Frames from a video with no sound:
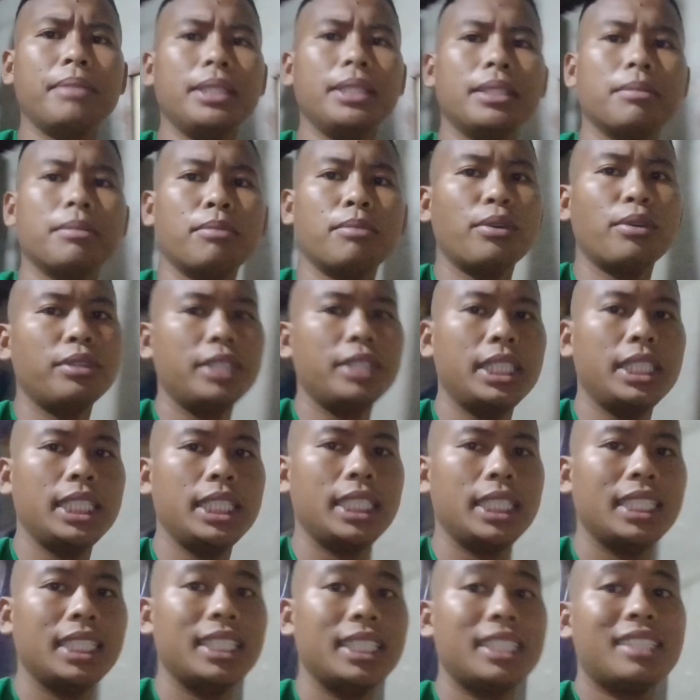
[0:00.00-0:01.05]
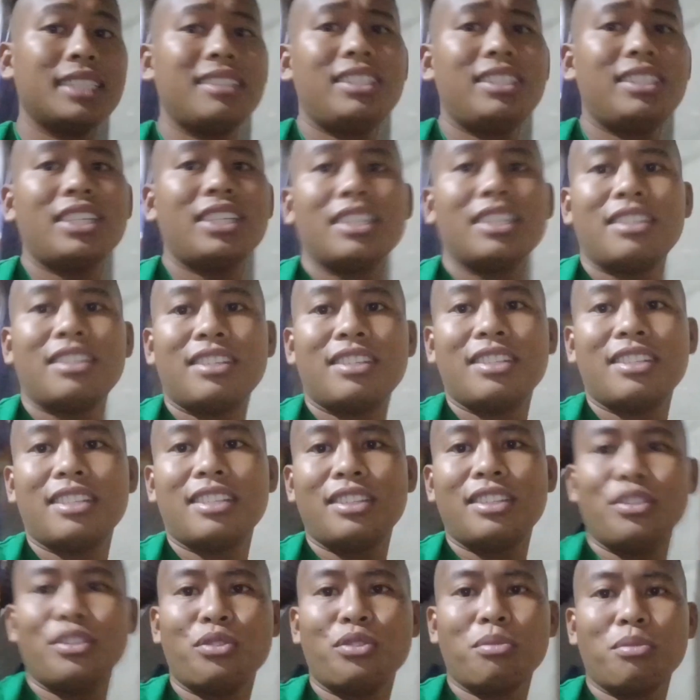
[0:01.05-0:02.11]
in the morning is
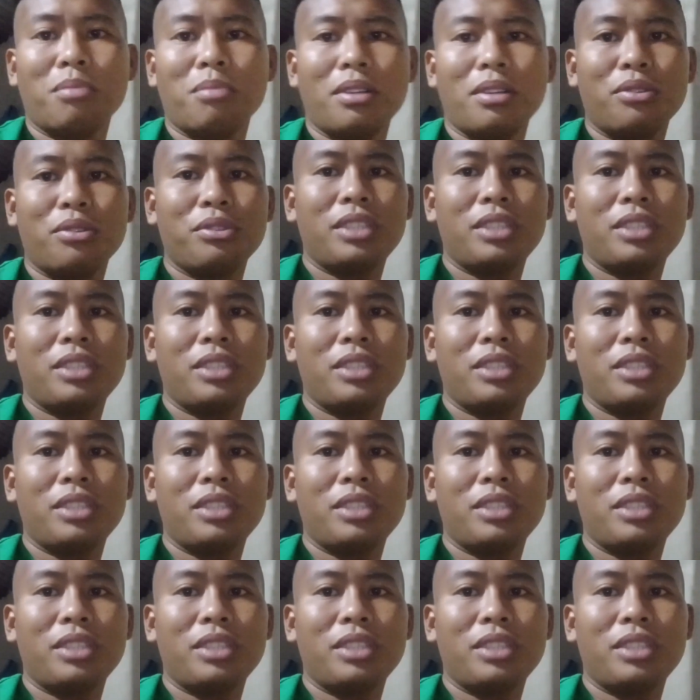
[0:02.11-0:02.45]
just a normal